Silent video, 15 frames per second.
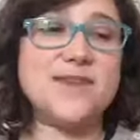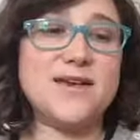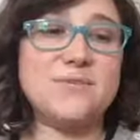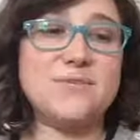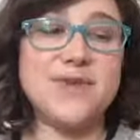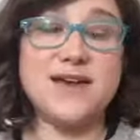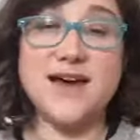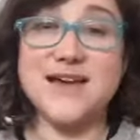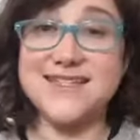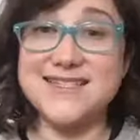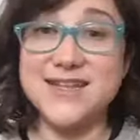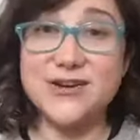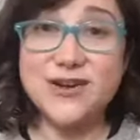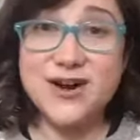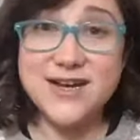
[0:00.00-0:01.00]
because
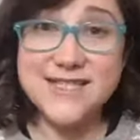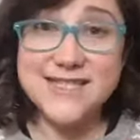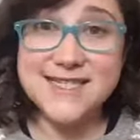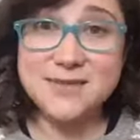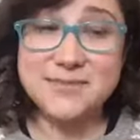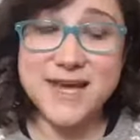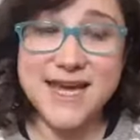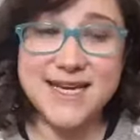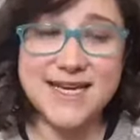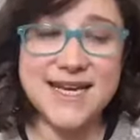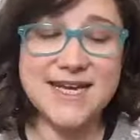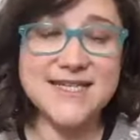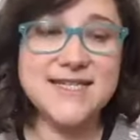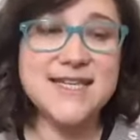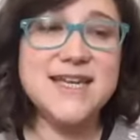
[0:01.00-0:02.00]
they're
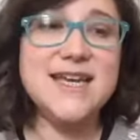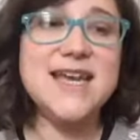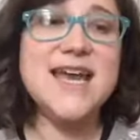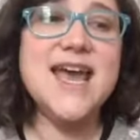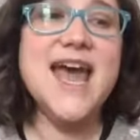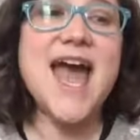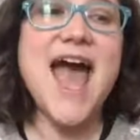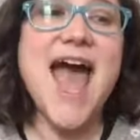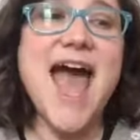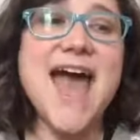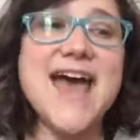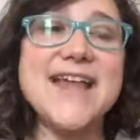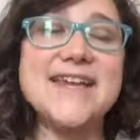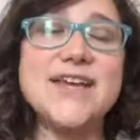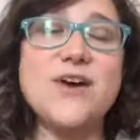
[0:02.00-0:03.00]
constipated.
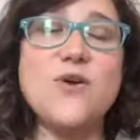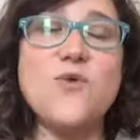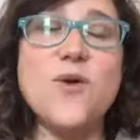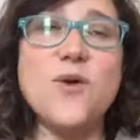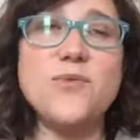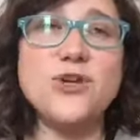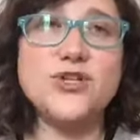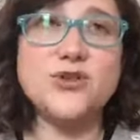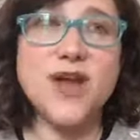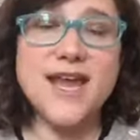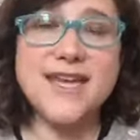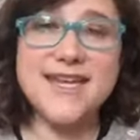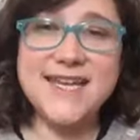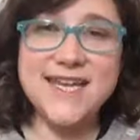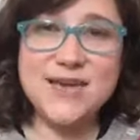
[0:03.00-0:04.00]
And when we're
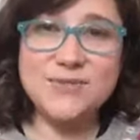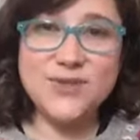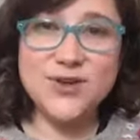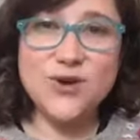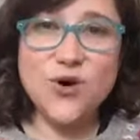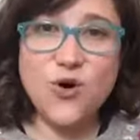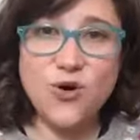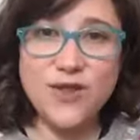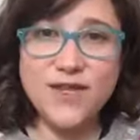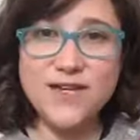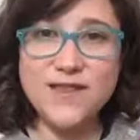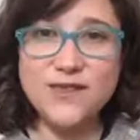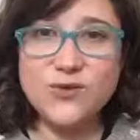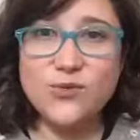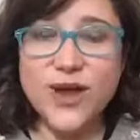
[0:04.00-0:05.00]
trying to keep the colon
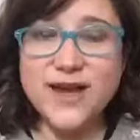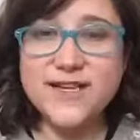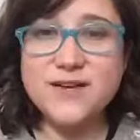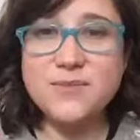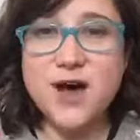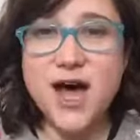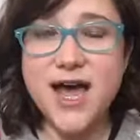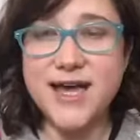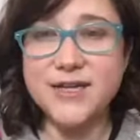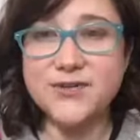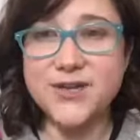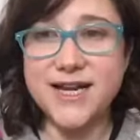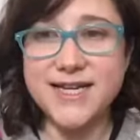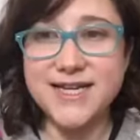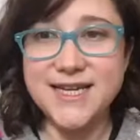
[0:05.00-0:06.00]
and the rectum
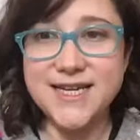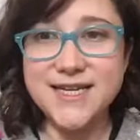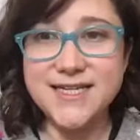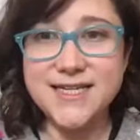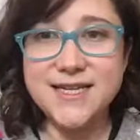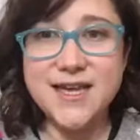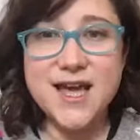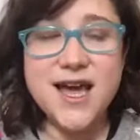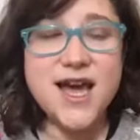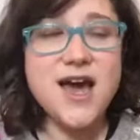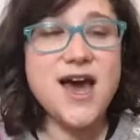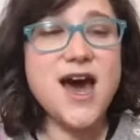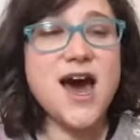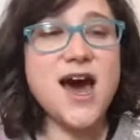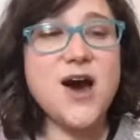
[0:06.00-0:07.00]
hydrated,
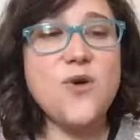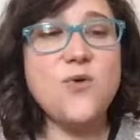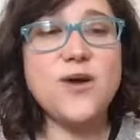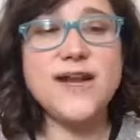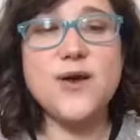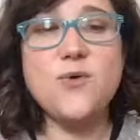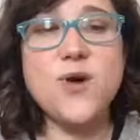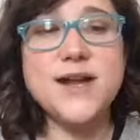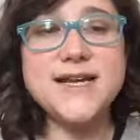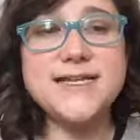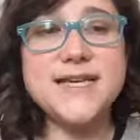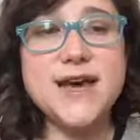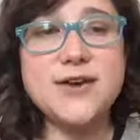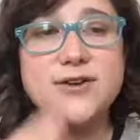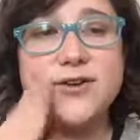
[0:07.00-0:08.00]
what I want to
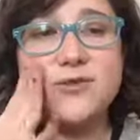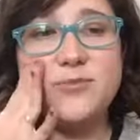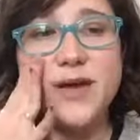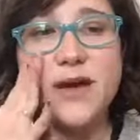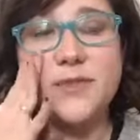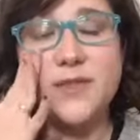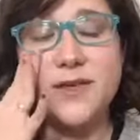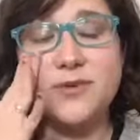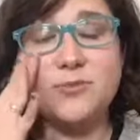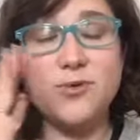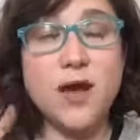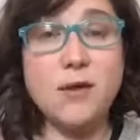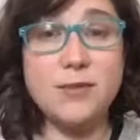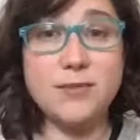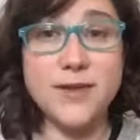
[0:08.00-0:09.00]
tell you about that you
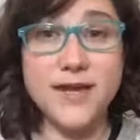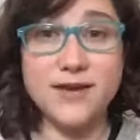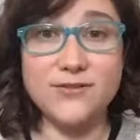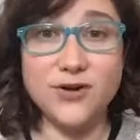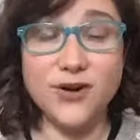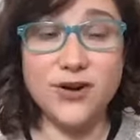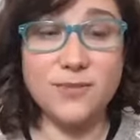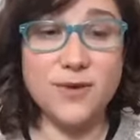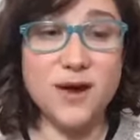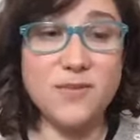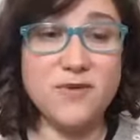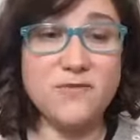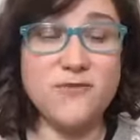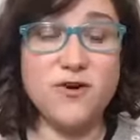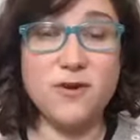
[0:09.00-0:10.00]
probably have heard about
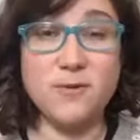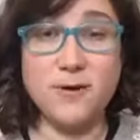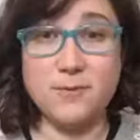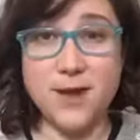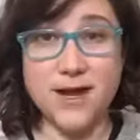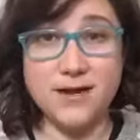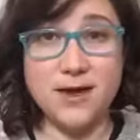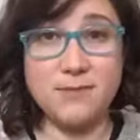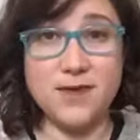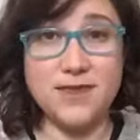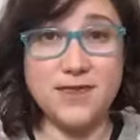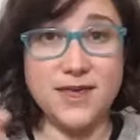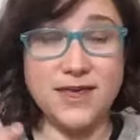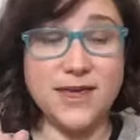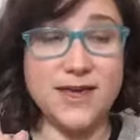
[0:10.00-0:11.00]
before but might not be
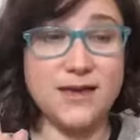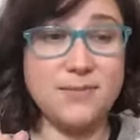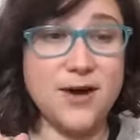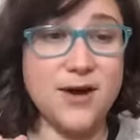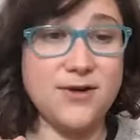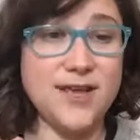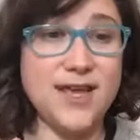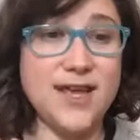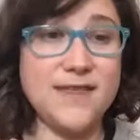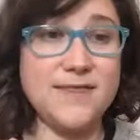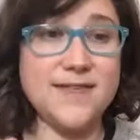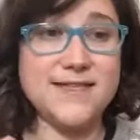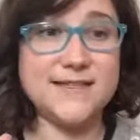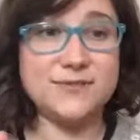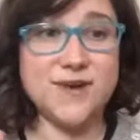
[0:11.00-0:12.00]
thinking about it in
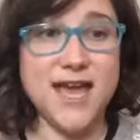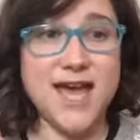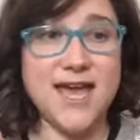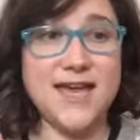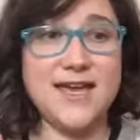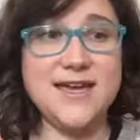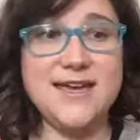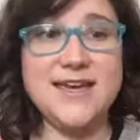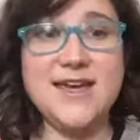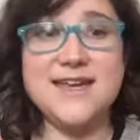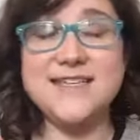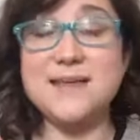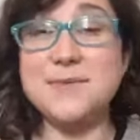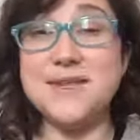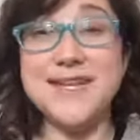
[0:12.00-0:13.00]
this way,
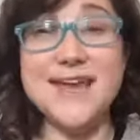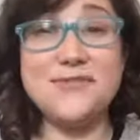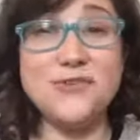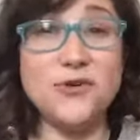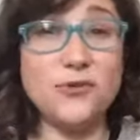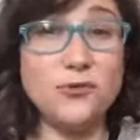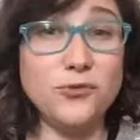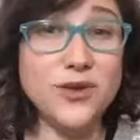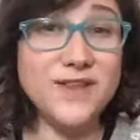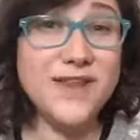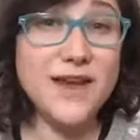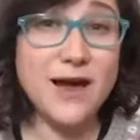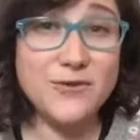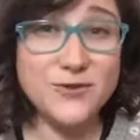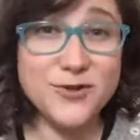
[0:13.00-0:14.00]
something that I feel really
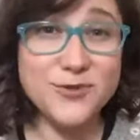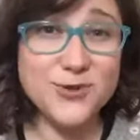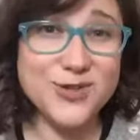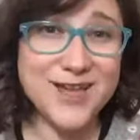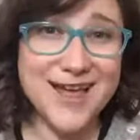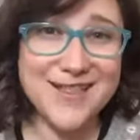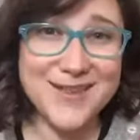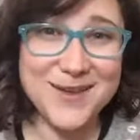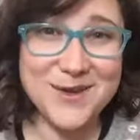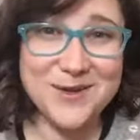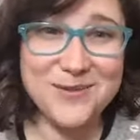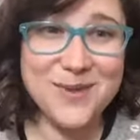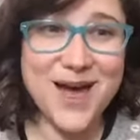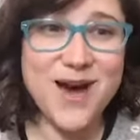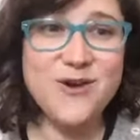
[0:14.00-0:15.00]
comfortable telling you
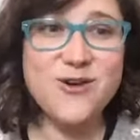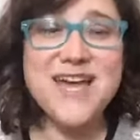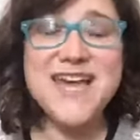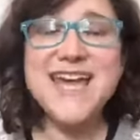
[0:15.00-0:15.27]
about,